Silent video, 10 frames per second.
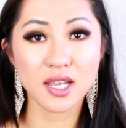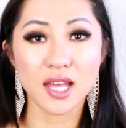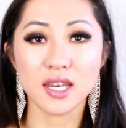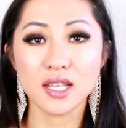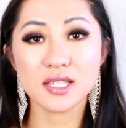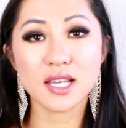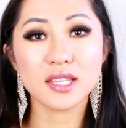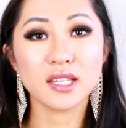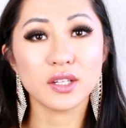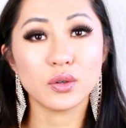and inside
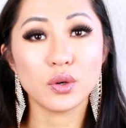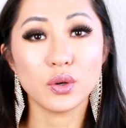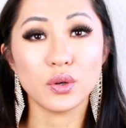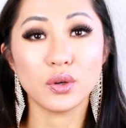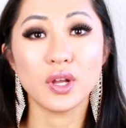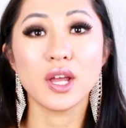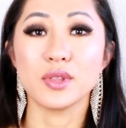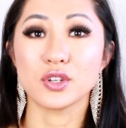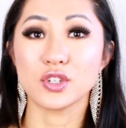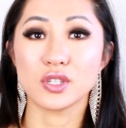that little hole
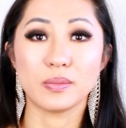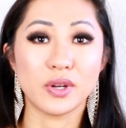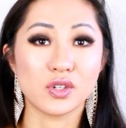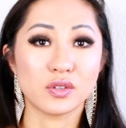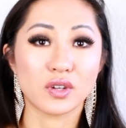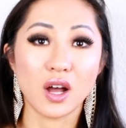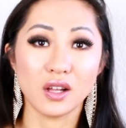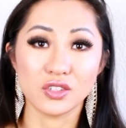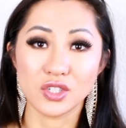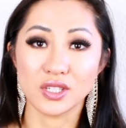there's just a bunch of
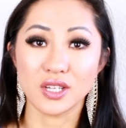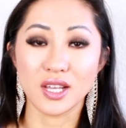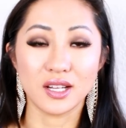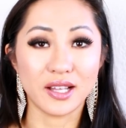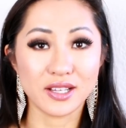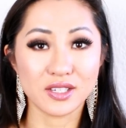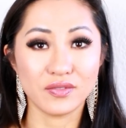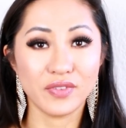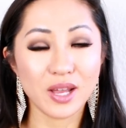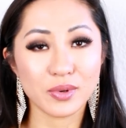collagen and elastin
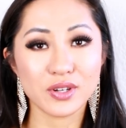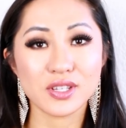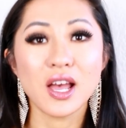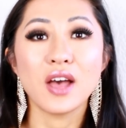fibers